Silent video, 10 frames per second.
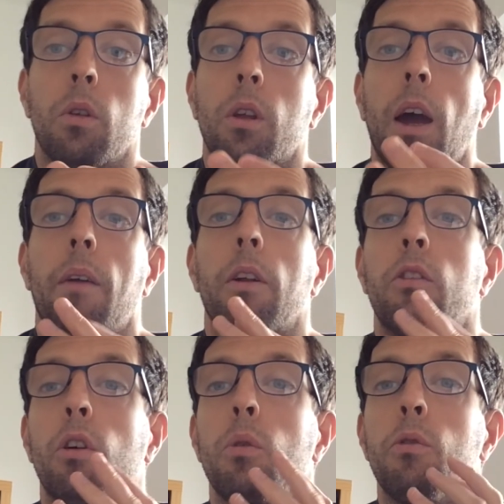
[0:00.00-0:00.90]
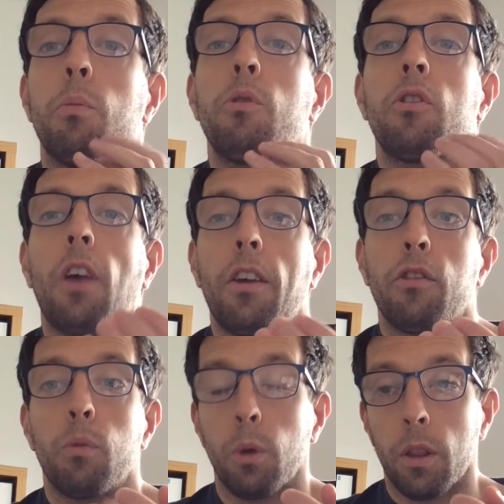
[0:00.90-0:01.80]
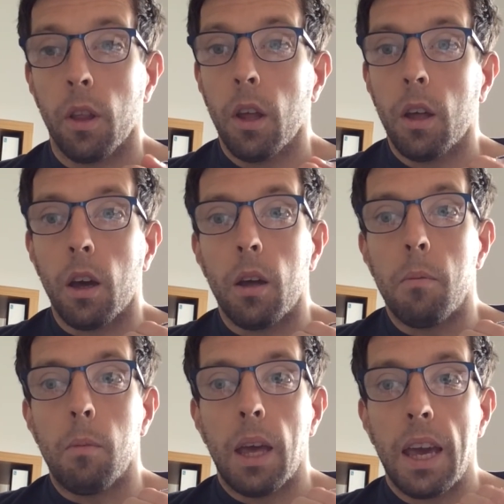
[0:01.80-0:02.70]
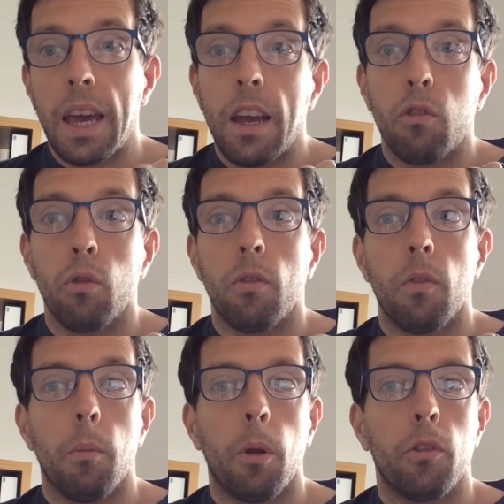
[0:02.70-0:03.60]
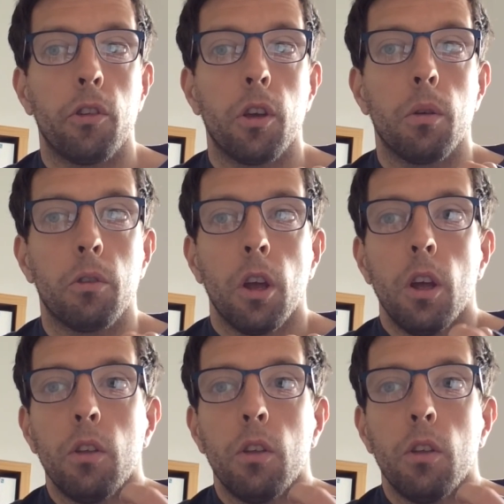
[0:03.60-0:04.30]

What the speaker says: character who's obsessed with hatred for the Montagues.